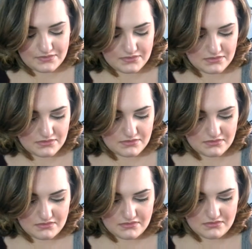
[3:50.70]

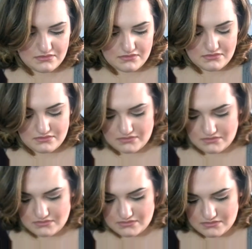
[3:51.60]

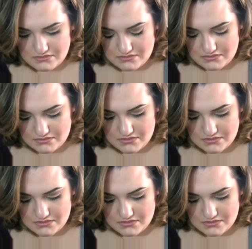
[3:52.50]
No one is speaking in this clip.